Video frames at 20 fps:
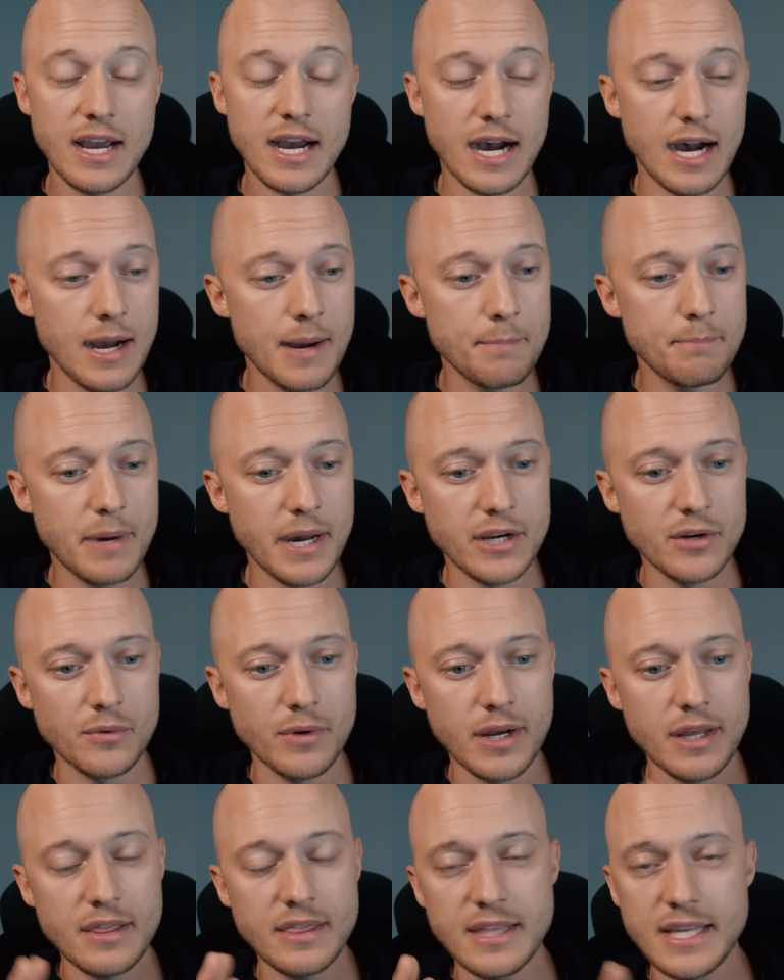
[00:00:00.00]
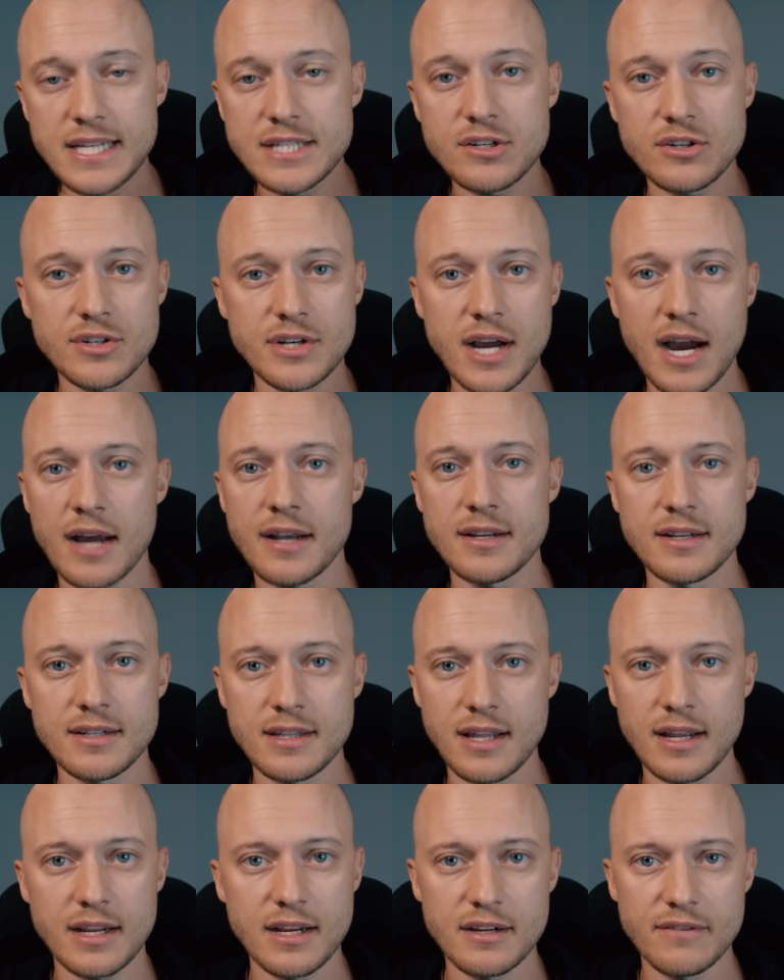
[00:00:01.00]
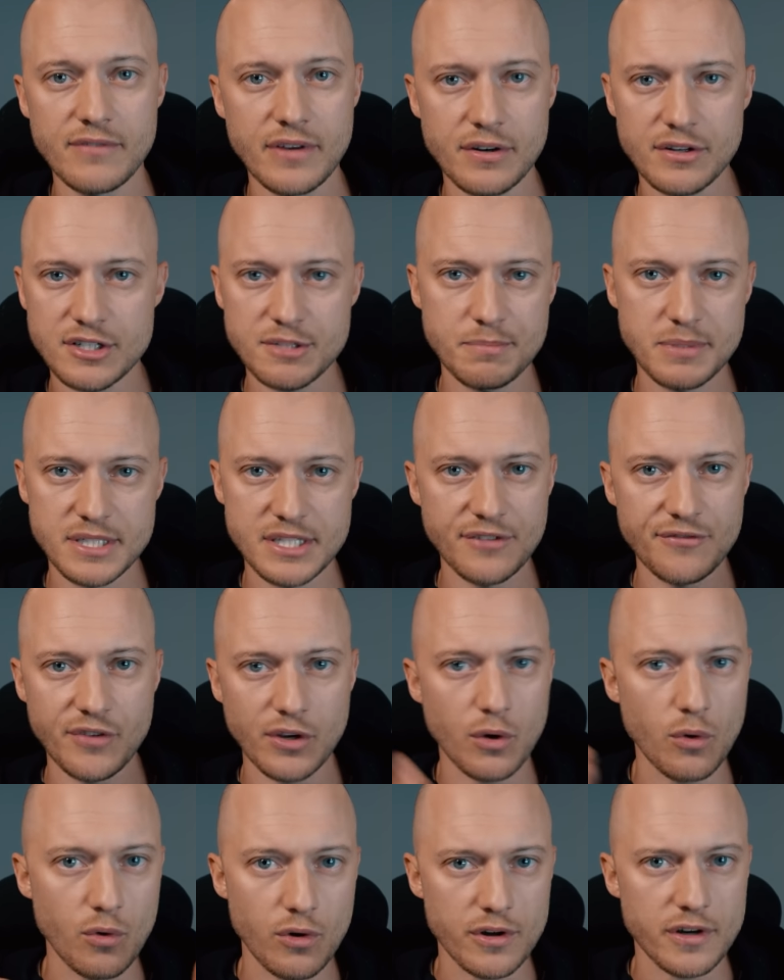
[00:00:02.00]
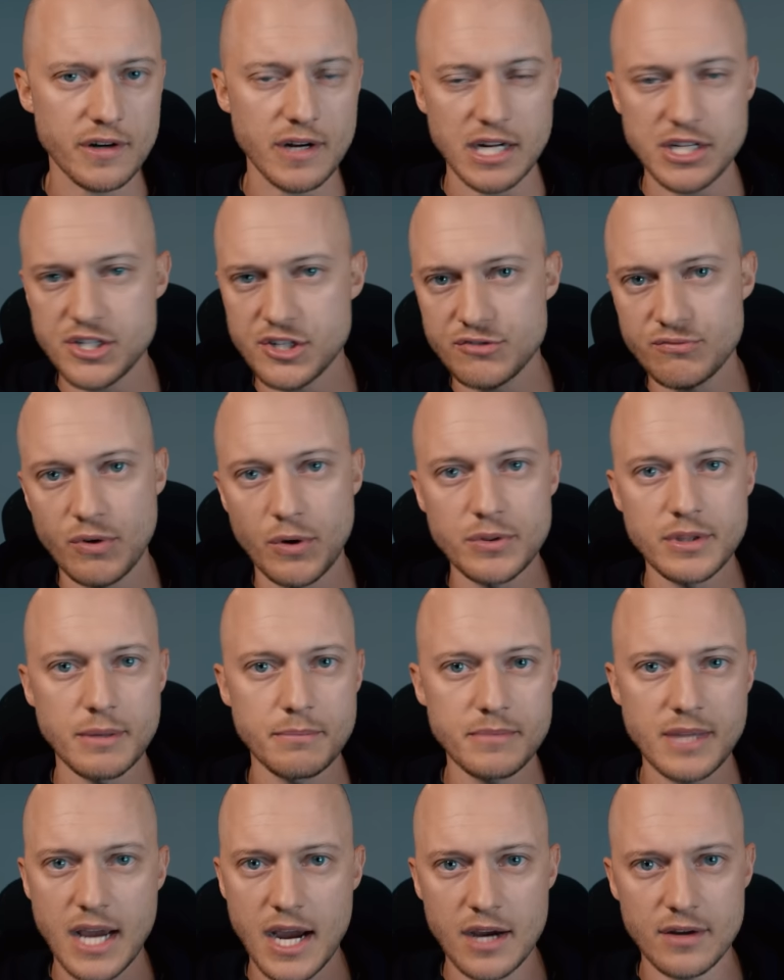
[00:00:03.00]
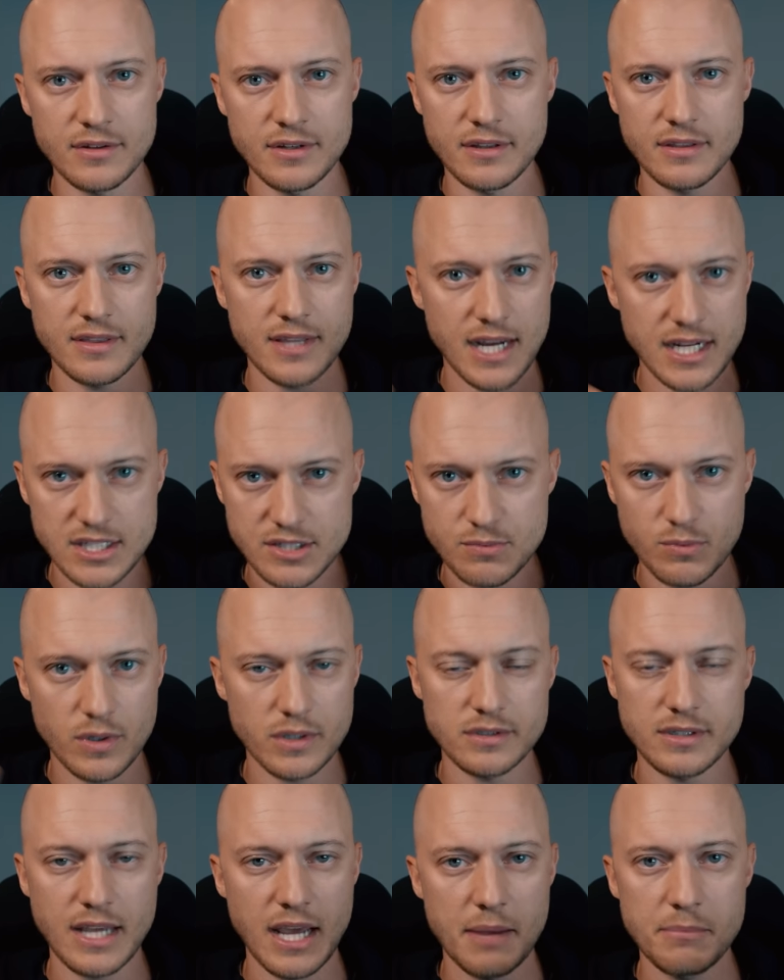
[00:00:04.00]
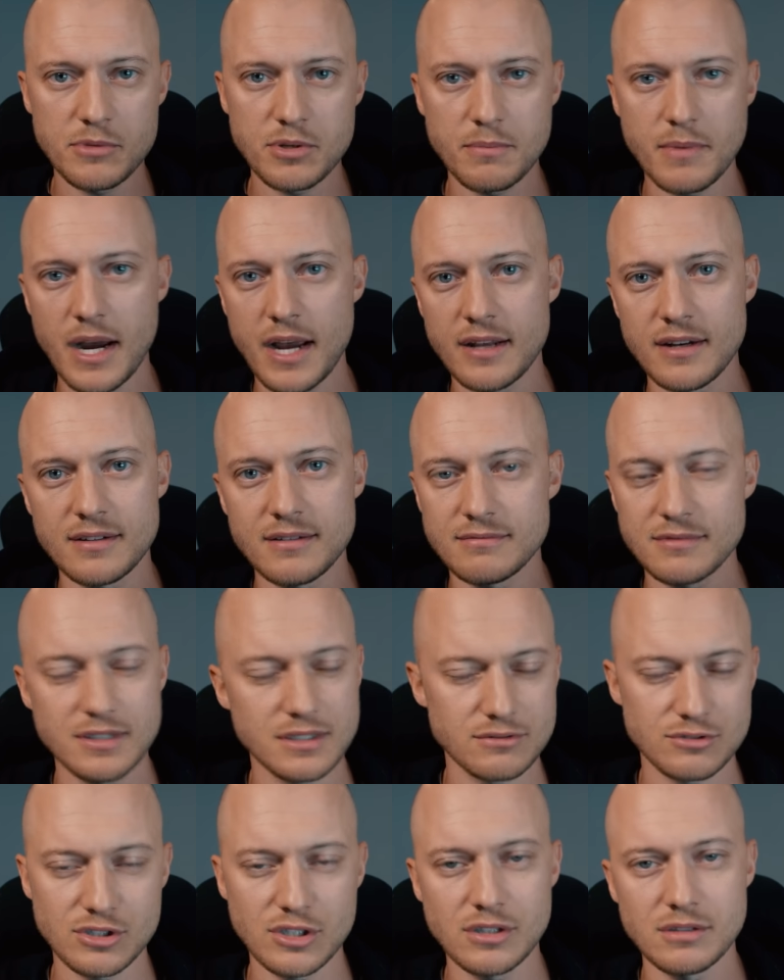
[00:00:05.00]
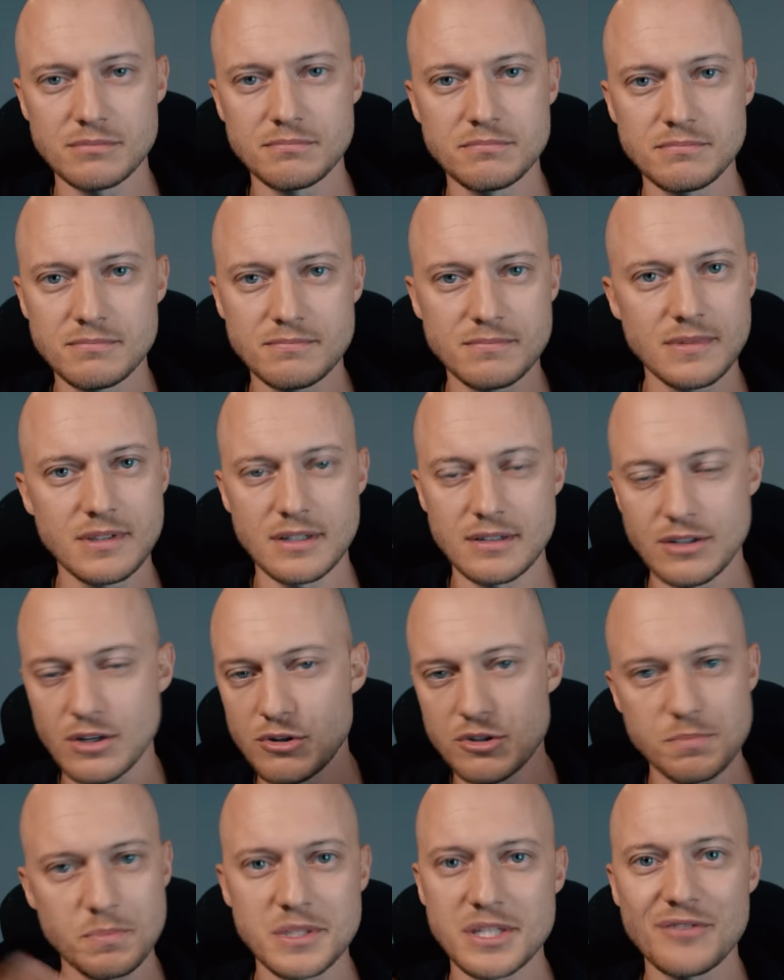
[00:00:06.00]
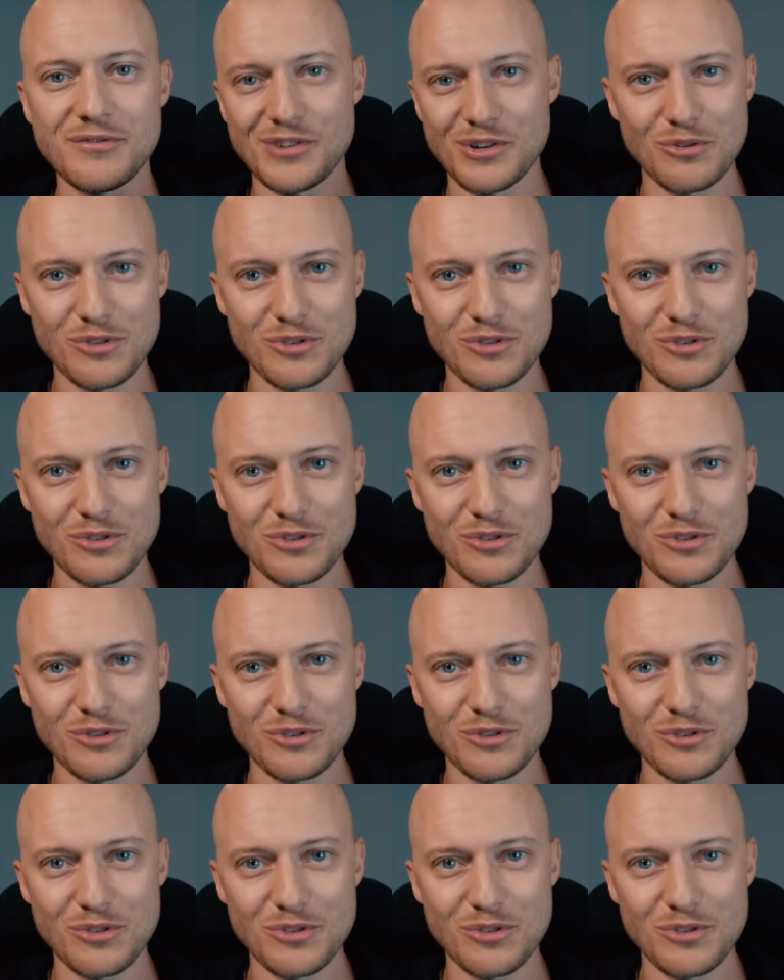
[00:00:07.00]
By the way, these are not in like a very specific order. I just wrote them down and that's what came to mind. So no specific